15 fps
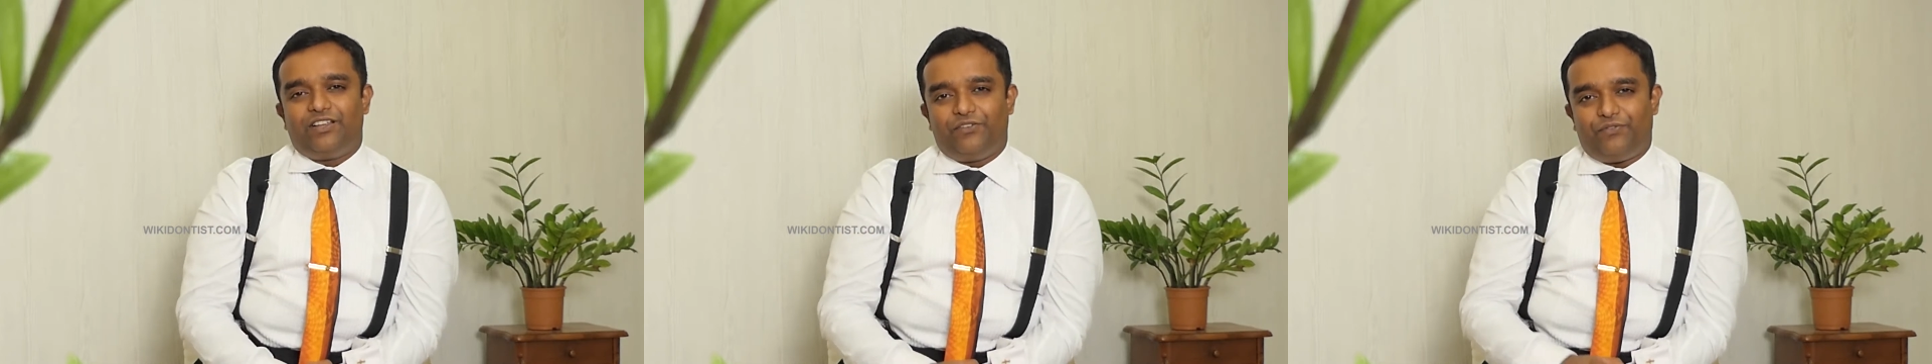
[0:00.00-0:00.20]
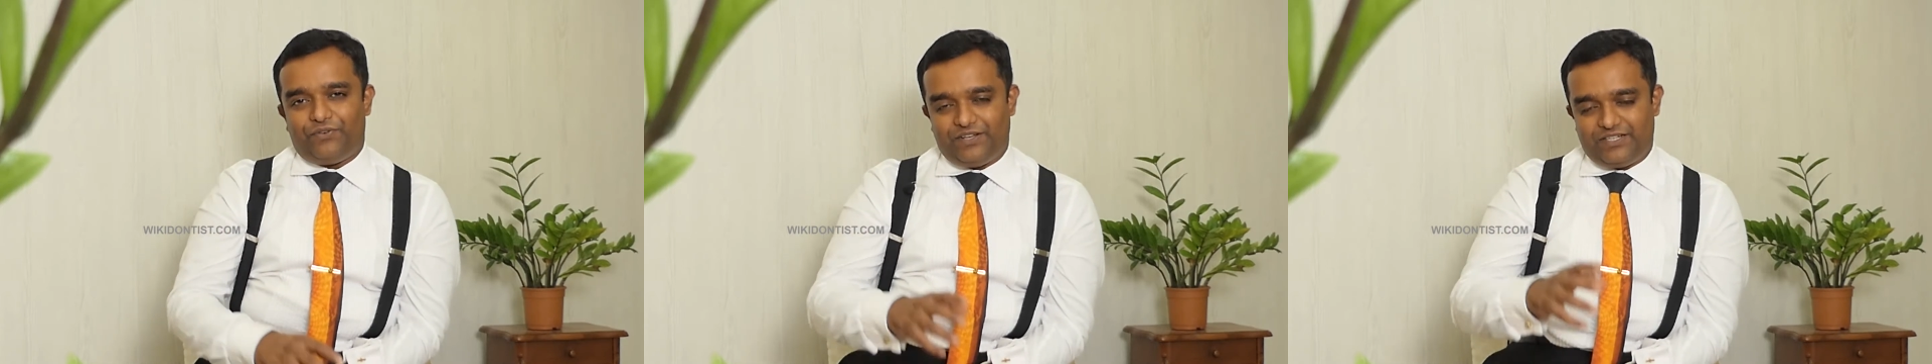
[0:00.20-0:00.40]

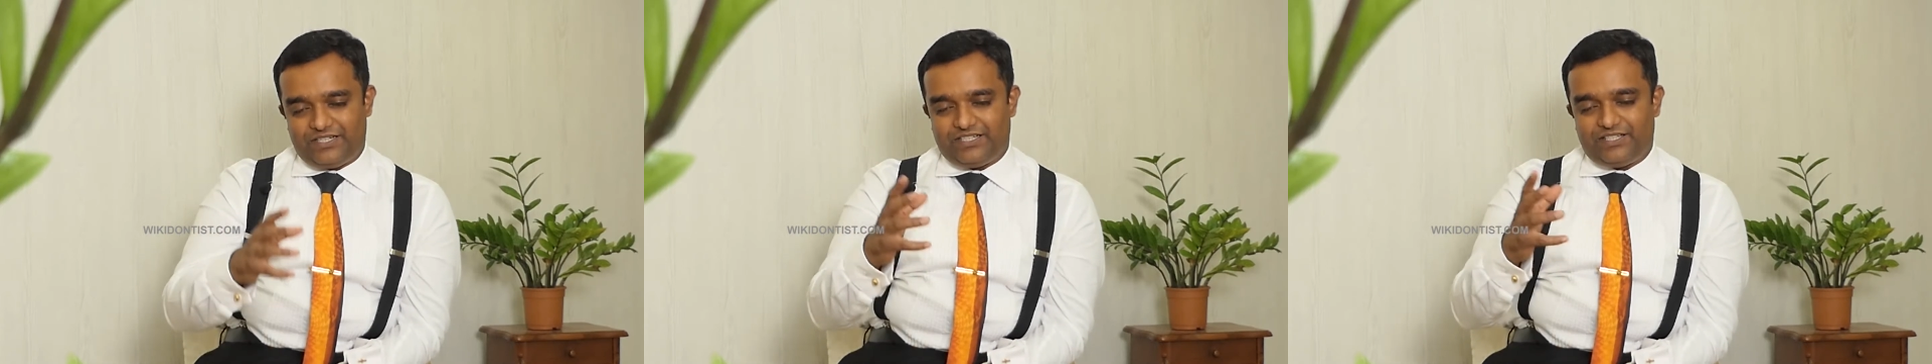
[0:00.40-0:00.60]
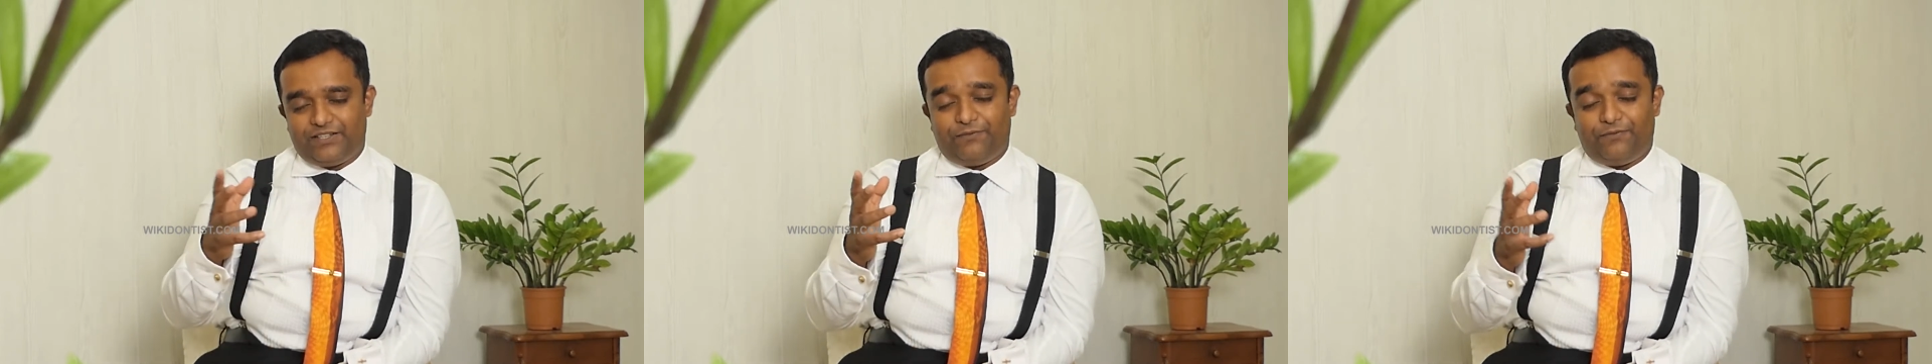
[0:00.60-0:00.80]
if it
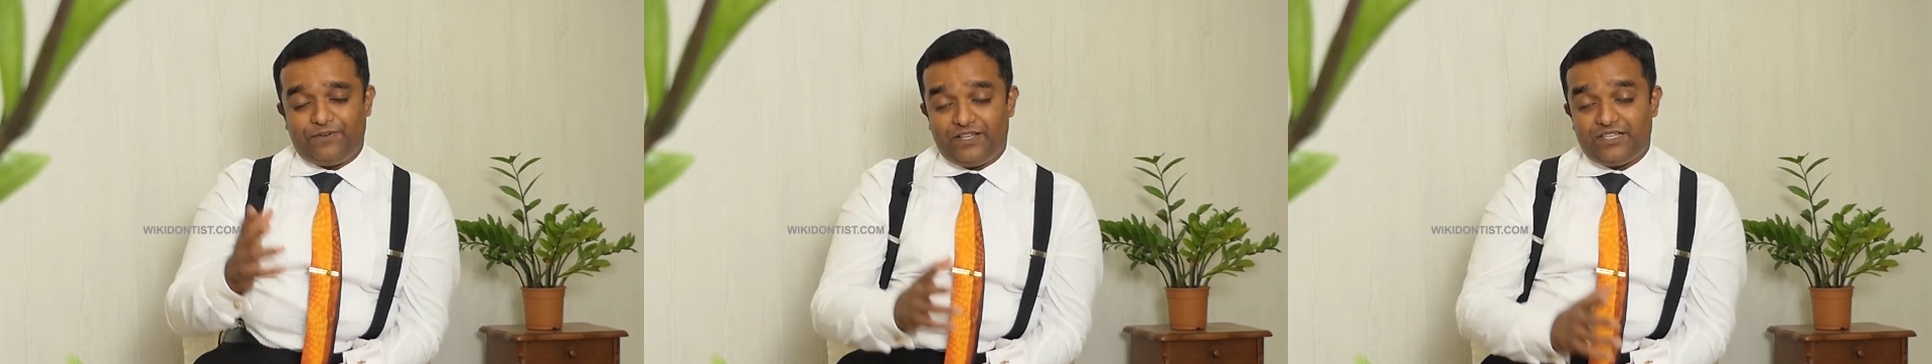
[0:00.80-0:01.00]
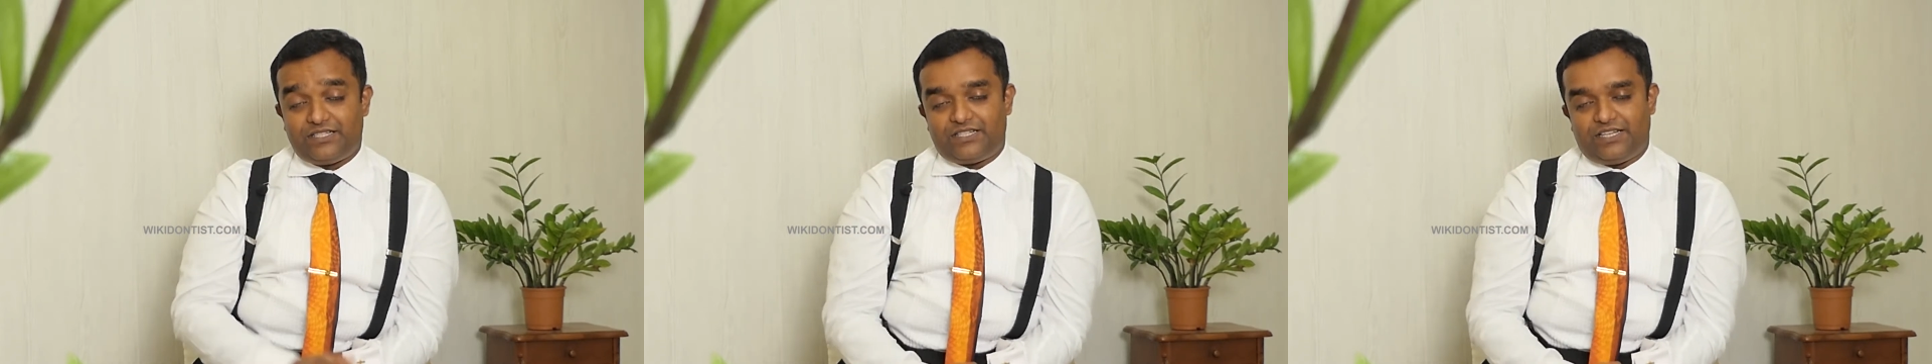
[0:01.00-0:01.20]
is the
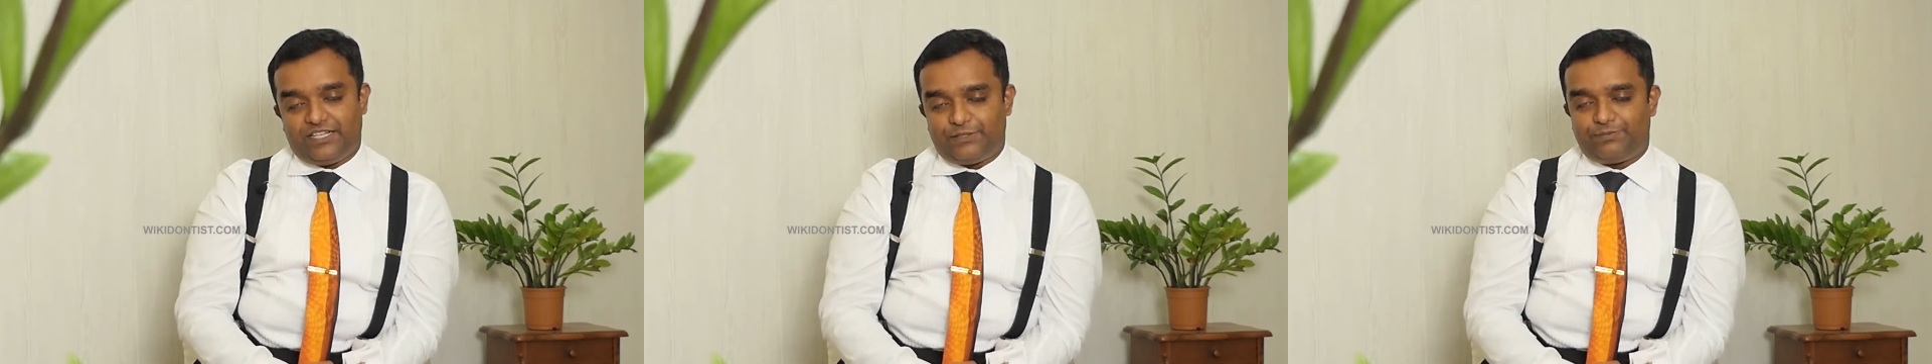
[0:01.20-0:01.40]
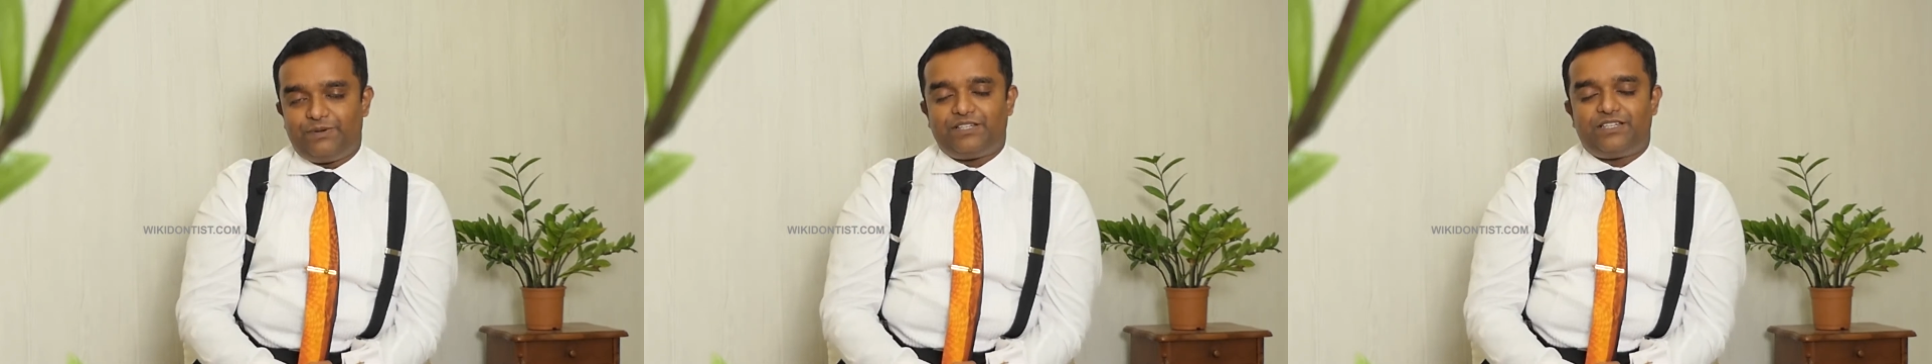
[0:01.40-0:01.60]
first,
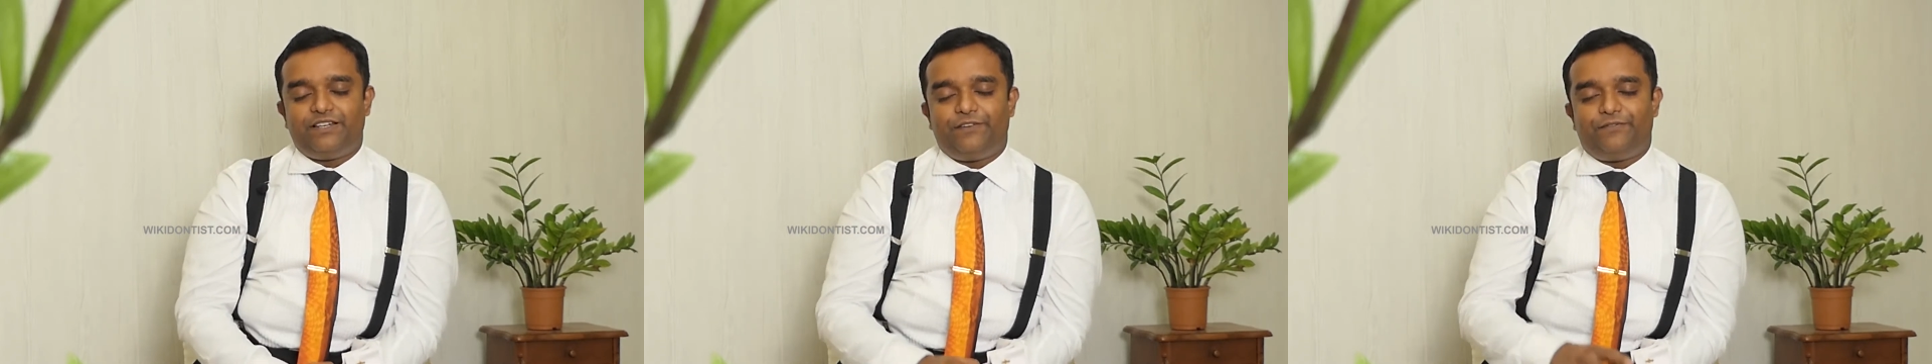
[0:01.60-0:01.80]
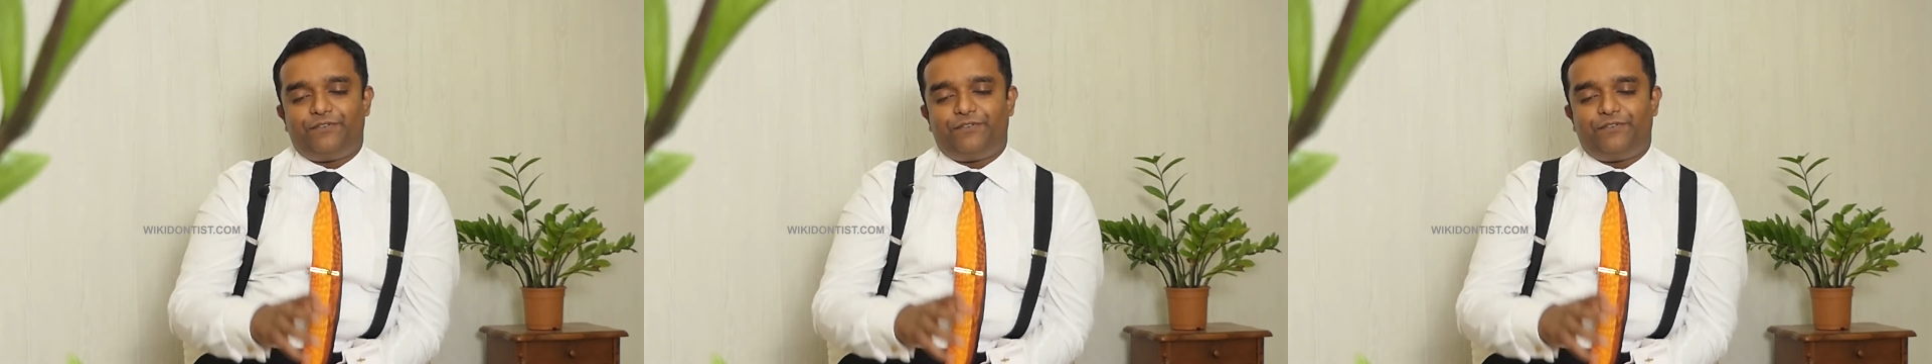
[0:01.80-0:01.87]
especially